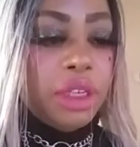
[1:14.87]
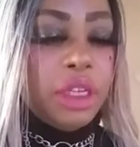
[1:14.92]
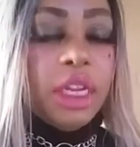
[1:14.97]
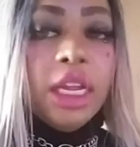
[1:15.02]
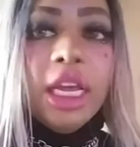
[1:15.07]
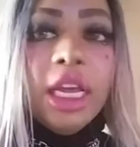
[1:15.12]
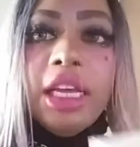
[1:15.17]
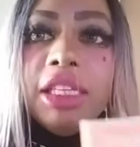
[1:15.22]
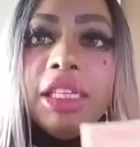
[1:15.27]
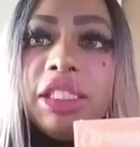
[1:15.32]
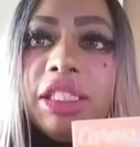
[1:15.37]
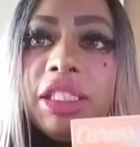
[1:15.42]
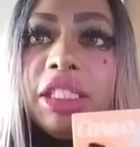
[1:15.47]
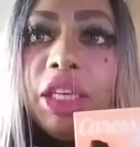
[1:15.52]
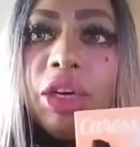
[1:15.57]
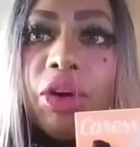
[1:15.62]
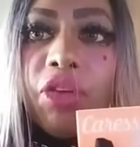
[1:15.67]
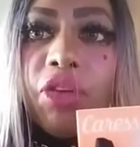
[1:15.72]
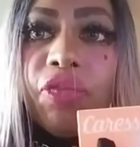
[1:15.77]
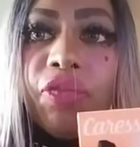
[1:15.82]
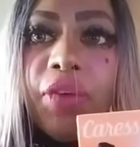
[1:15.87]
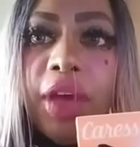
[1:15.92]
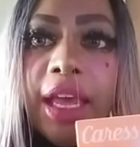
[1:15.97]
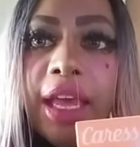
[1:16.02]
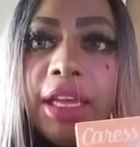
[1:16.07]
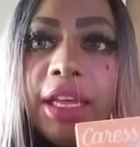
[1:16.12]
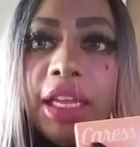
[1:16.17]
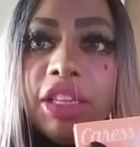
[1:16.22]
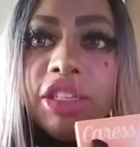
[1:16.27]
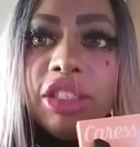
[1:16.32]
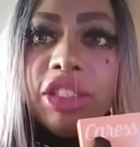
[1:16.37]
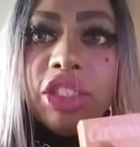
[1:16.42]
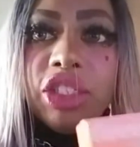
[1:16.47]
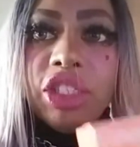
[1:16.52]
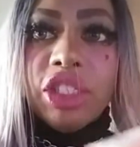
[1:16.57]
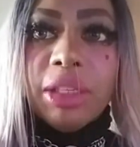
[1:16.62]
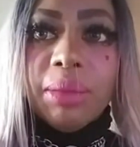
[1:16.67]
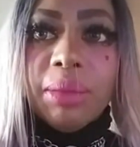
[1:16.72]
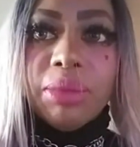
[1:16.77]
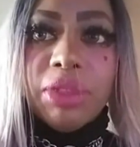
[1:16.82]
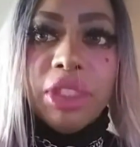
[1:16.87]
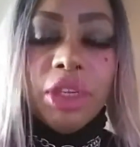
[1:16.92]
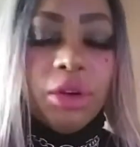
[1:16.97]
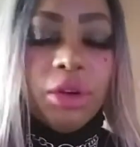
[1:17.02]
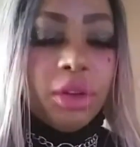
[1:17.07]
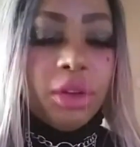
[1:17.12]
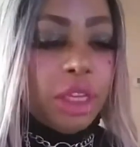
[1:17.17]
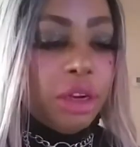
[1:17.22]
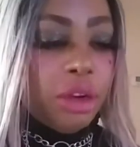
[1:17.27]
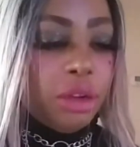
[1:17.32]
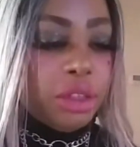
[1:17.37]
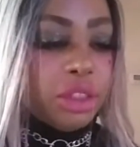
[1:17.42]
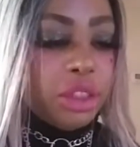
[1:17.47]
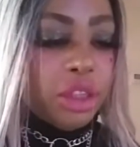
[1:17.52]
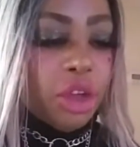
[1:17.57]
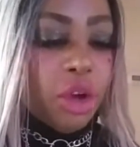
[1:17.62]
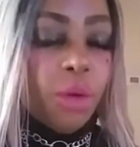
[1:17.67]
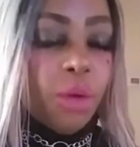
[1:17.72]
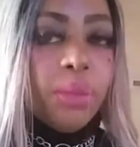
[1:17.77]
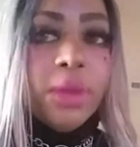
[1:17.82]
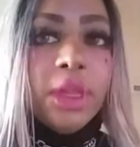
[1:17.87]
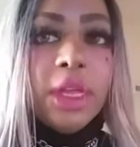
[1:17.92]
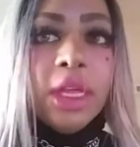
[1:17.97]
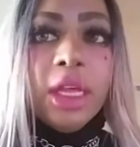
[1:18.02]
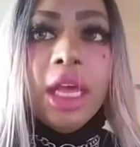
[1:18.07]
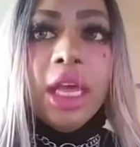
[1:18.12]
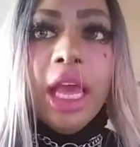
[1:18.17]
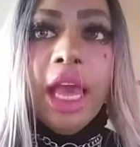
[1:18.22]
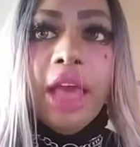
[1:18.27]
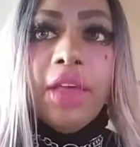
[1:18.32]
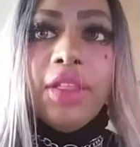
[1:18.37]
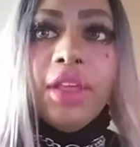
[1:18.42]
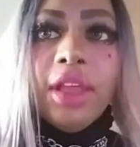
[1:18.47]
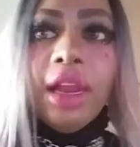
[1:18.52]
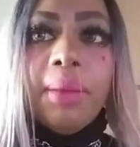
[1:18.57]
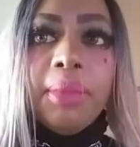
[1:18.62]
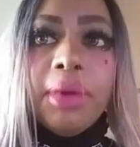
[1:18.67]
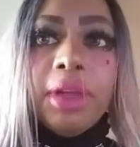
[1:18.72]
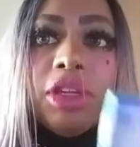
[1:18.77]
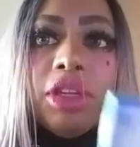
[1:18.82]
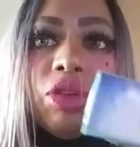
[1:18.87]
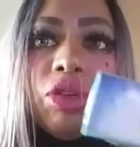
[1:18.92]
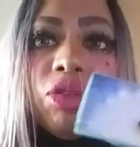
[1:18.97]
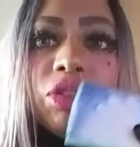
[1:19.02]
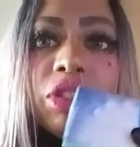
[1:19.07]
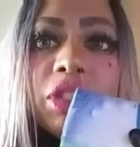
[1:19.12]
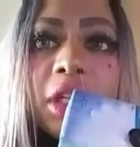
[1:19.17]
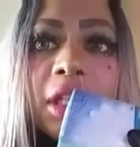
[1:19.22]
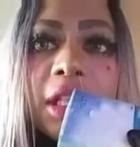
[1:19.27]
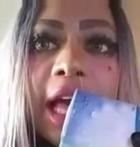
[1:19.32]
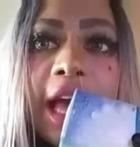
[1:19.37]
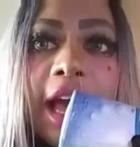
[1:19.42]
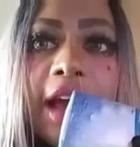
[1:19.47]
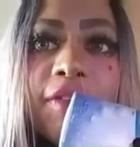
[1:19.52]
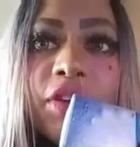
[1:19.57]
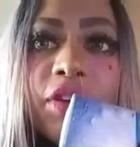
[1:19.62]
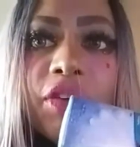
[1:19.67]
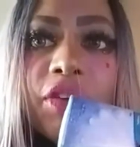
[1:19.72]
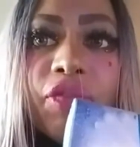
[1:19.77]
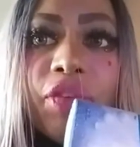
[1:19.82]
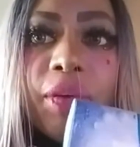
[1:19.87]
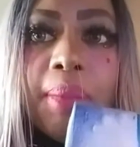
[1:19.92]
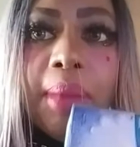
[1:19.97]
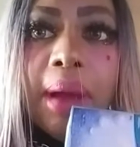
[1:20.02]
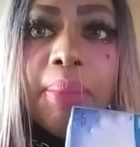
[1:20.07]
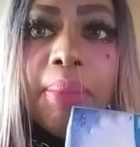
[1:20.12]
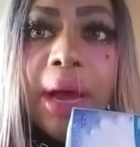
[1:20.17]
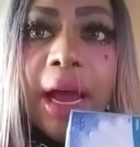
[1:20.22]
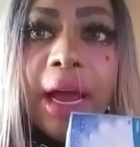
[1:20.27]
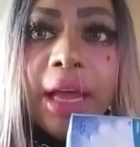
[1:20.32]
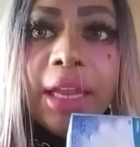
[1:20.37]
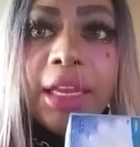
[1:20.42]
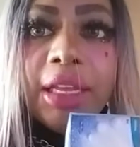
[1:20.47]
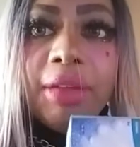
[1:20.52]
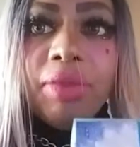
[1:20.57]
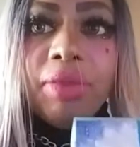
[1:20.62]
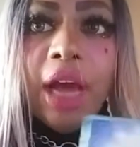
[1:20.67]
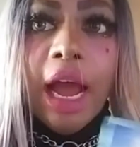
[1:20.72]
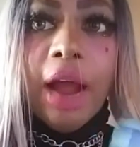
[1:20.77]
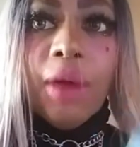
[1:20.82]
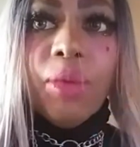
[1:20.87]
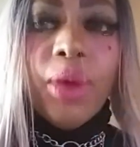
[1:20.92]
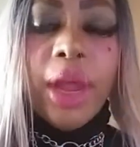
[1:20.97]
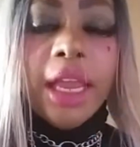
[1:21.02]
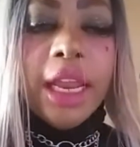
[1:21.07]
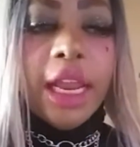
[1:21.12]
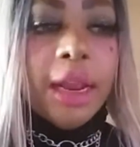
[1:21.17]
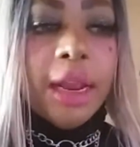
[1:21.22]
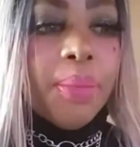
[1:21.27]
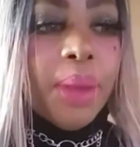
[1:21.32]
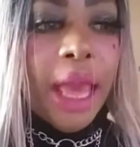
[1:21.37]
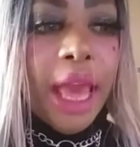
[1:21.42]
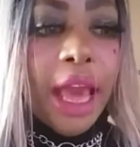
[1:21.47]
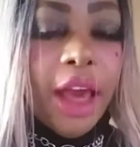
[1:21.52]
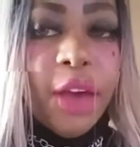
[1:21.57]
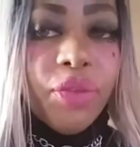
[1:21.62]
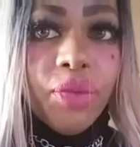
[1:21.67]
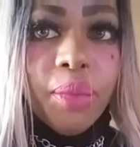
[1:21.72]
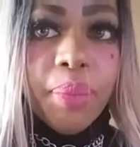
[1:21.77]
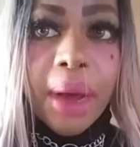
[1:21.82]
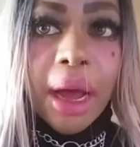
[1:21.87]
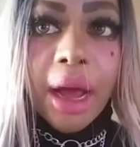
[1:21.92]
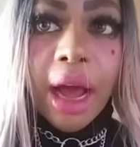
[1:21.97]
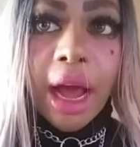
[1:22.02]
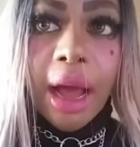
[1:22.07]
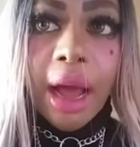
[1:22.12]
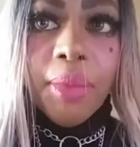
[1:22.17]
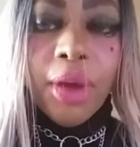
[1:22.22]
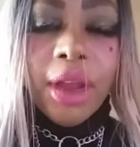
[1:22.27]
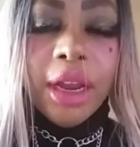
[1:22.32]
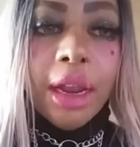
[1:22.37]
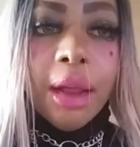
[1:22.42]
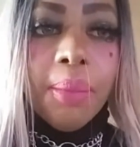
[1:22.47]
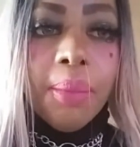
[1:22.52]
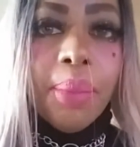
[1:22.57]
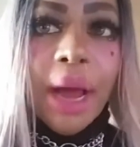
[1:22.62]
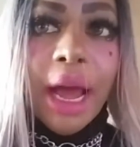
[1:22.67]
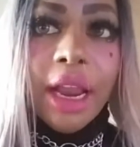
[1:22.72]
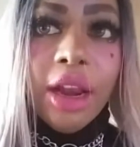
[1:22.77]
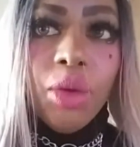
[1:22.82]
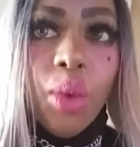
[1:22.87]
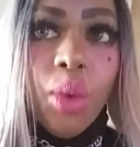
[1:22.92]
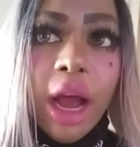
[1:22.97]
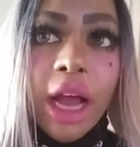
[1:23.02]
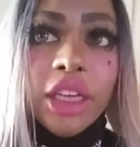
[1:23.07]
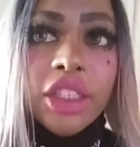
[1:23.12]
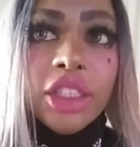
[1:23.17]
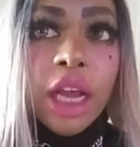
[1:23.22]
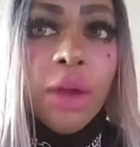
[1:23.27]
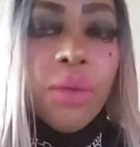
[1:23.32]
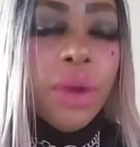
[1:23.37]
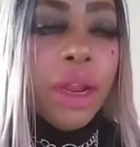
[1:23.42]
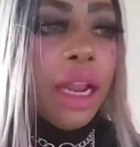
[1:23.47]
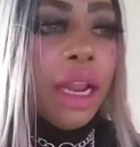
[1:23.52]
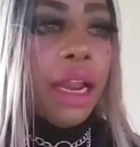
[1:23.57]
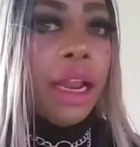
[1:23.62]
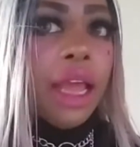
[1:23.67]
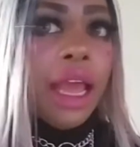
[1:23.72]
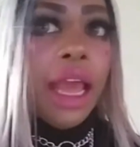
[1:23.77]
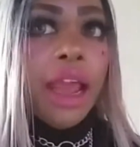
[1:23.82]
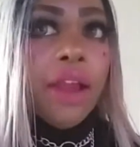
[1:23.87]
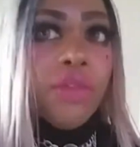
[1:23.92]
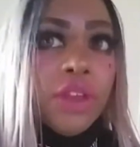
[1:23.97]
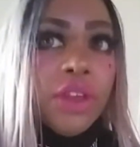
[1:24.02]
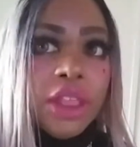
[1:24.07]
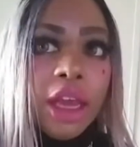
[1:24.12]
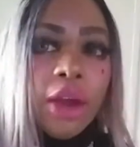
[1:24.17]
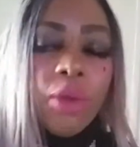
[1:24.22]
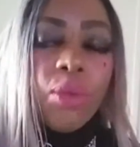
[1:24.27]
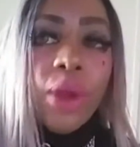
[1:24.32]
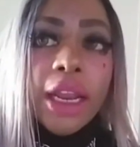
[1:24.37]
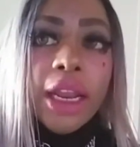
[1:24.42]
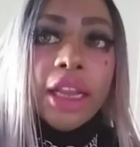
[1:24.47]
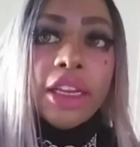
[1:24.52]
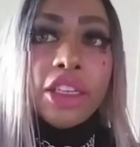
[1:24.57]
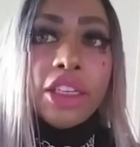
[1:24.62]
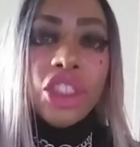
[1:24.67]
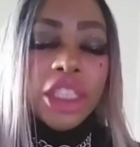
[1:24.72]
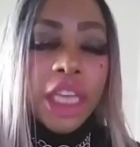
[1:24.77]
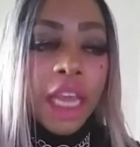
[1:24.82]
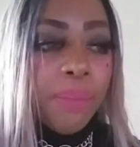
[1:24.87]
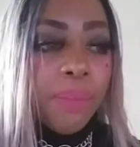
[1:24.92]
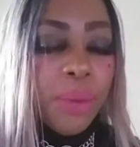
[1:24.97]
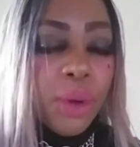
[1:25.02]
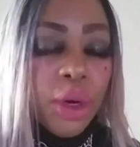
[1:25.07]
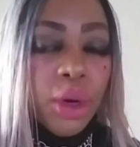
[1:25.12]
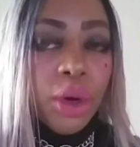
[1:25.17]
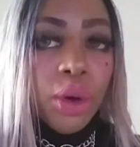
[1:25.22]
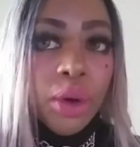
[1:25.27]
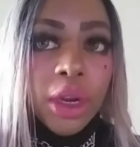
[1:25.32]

It's silk face, it's just some silk little soap. And then I'm going to use the laver for my body. I ran out of bath, I ran out of body wash, I ran out of everything. I ran out of shampoo.